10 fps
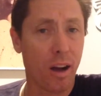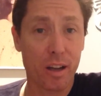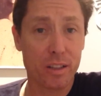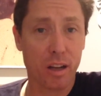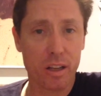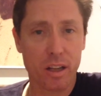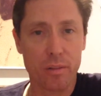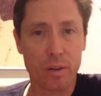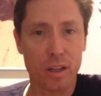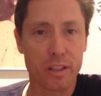I
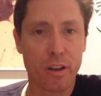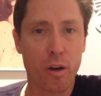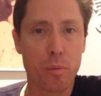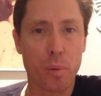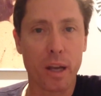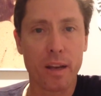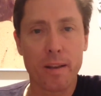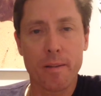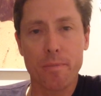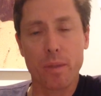don't really know, but
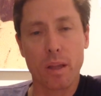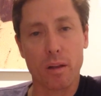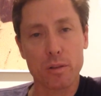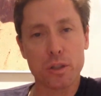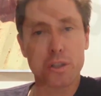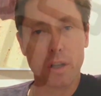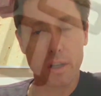I'll just show